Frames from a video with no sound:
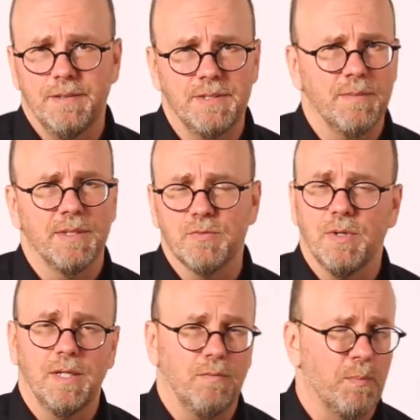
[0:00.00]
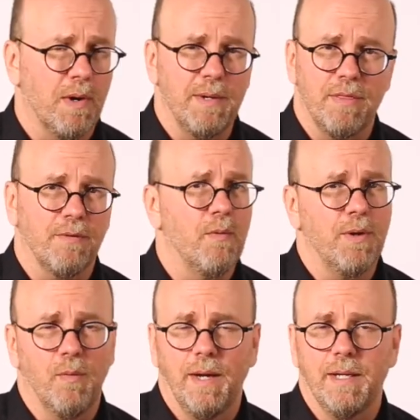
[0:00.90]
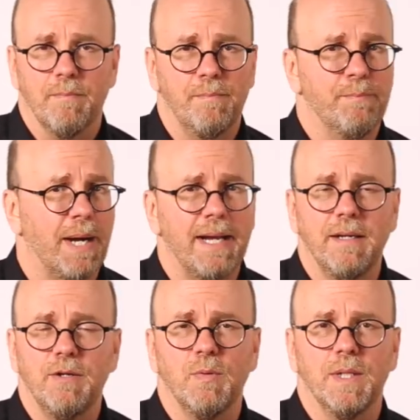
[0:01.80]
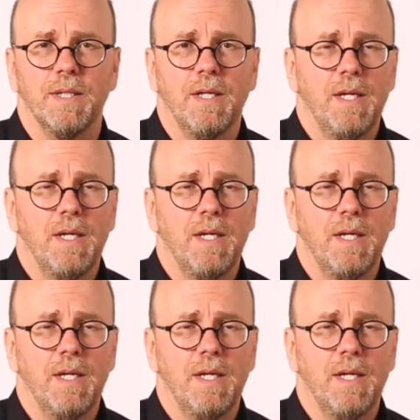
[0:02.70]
something's wrong, we're probably throwing it away and buying a new one,